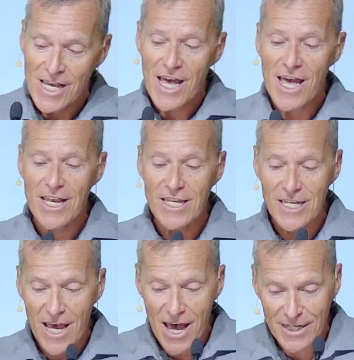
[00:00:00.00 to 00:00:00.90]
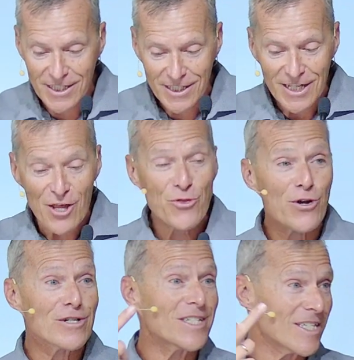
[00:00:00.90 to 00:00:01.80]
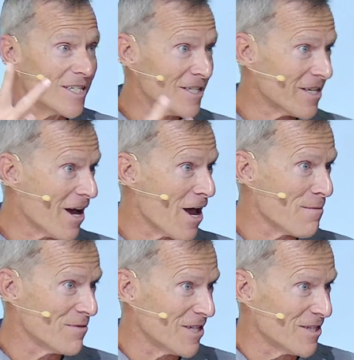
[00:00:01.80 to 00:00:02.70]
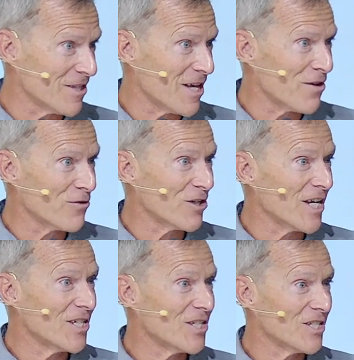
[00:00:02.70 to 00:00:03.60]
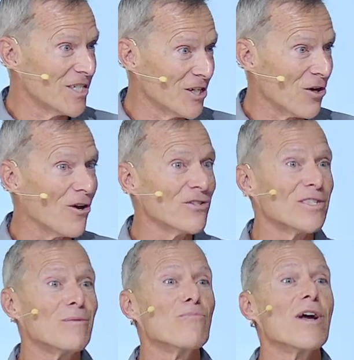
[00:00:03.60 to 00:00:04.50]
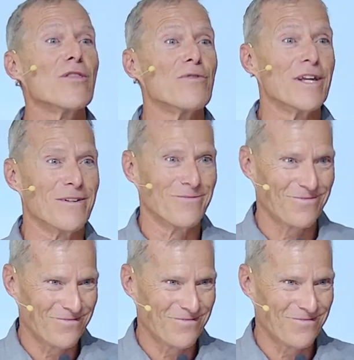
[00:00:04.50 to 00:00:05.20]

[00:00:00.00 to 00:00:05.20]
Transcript: and yet 13 times in the letter of Galatians, he calls them brethren.